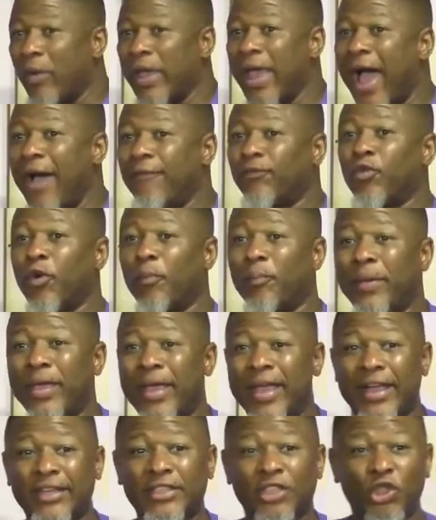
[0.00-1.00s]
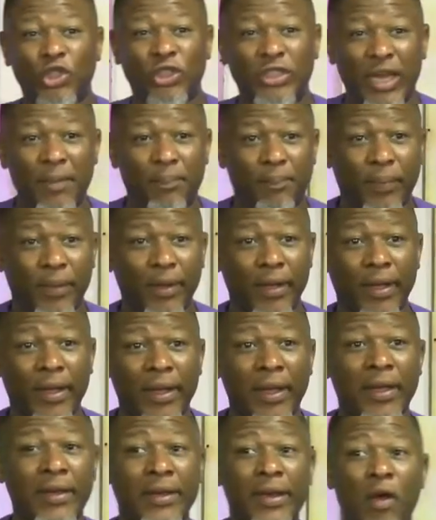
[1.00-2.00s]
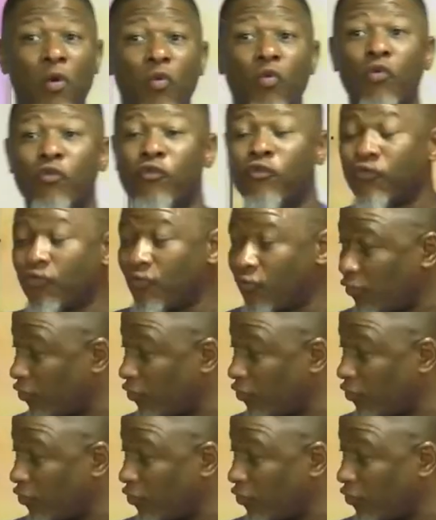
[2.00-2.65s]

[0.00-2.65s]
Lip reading: we have to be a sheep in the wolf,